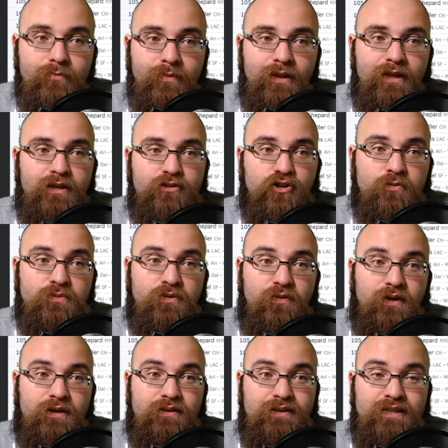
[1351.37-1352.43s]
And in terms of
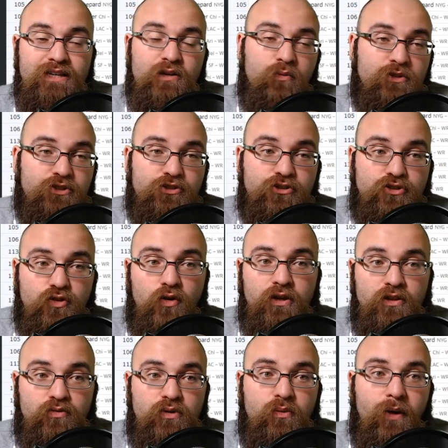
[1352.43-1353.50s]
a league in which you're starting
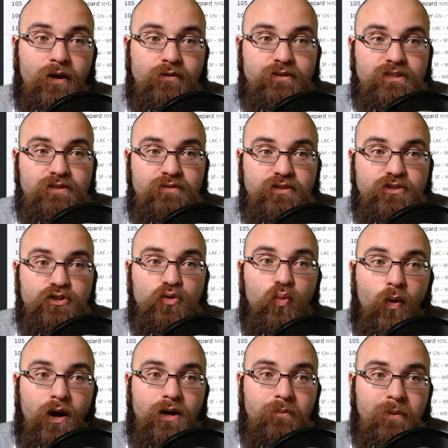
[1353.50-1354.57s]
three wide receivers, you
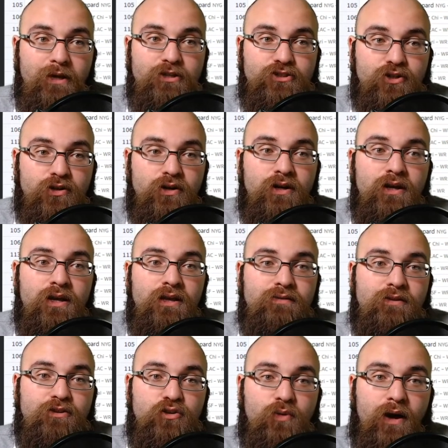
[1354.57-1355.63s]
want to make sure that
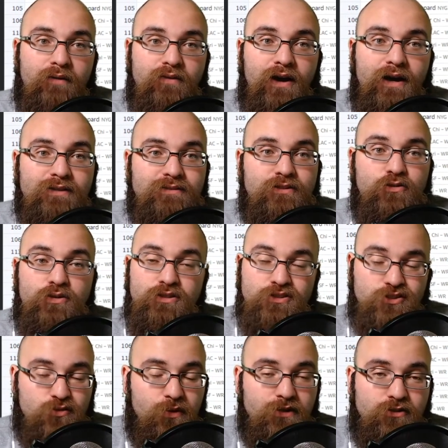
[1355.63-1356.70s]
you have guys that you can
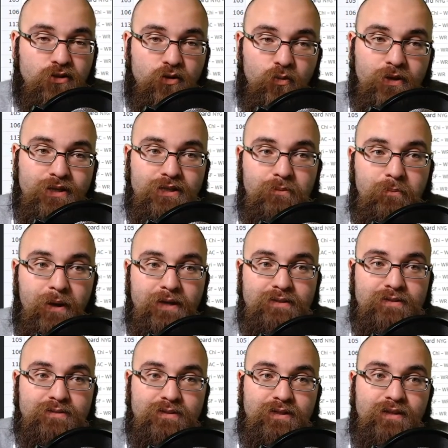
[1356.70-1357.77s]
switch on a weekly
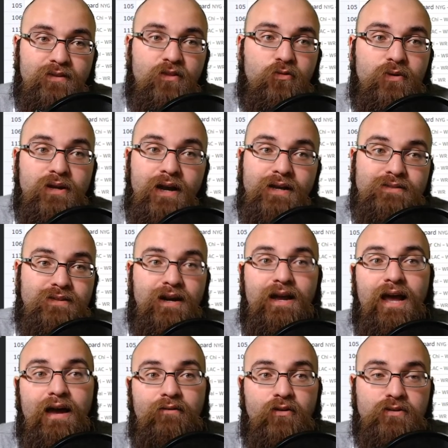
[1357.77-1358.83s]
basis. Again, the three guys that I
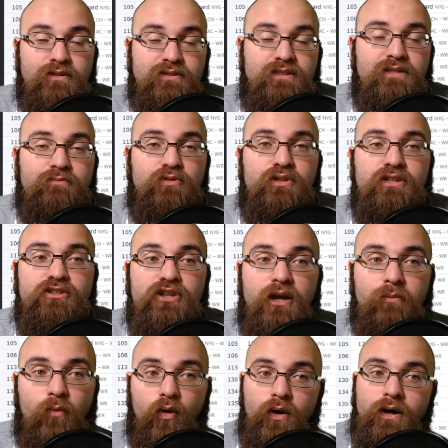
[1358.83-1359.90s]
have on this team, DJ
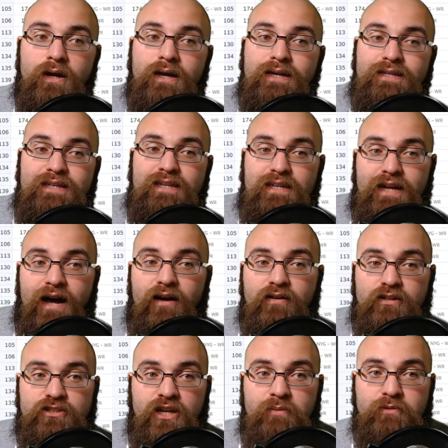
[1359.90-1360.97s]
Moore, Keenan Allen, and
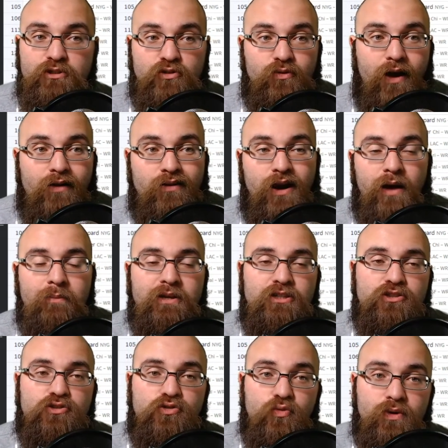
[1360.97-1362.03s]
Jamison Crowder, I'm
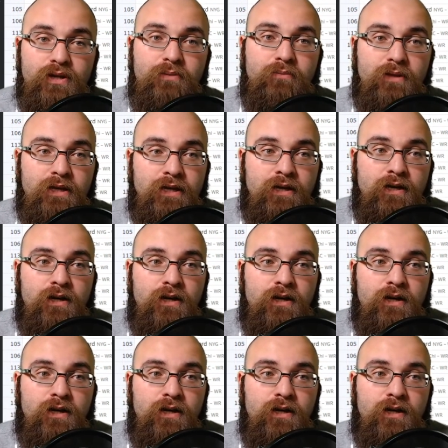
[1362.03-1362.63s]
extremely